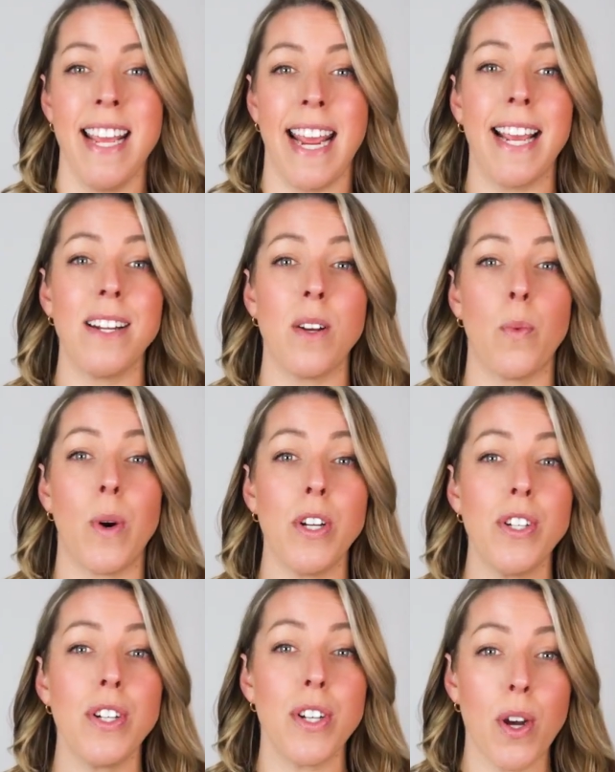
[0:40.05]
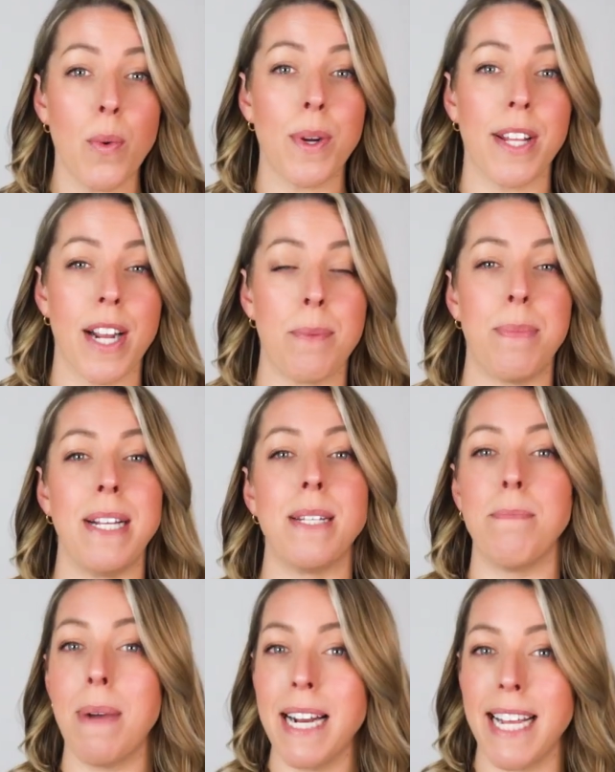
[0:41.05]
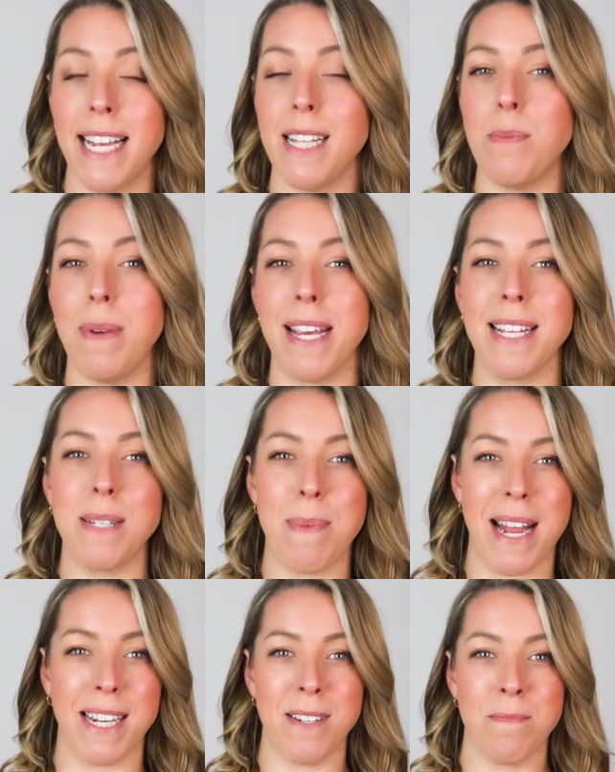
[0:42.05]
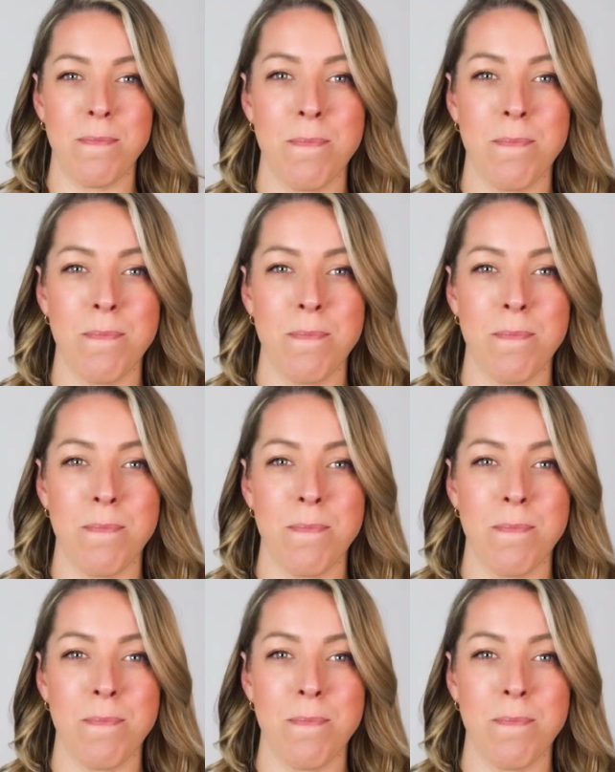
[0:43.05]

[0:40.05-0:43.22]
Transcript: and one should know where the company's money is being spent.